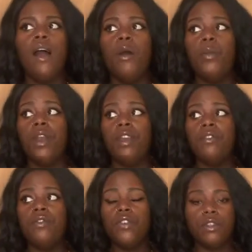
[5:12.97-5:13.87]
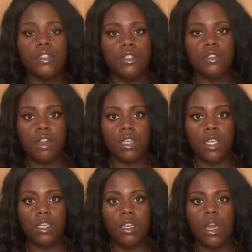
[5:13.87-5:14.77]
when I first
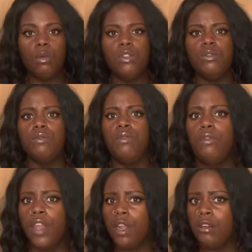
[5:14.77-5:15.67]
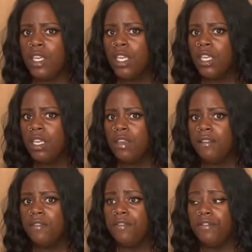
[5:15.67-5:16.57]
started, I was very,
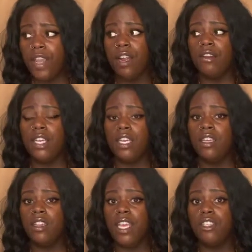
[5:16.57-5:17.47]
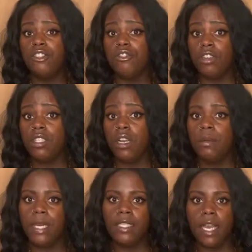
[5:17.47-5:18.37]
very like strict on
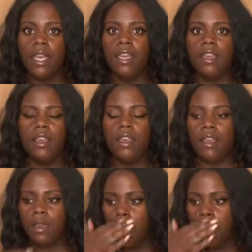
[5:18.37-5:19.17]
my diet, and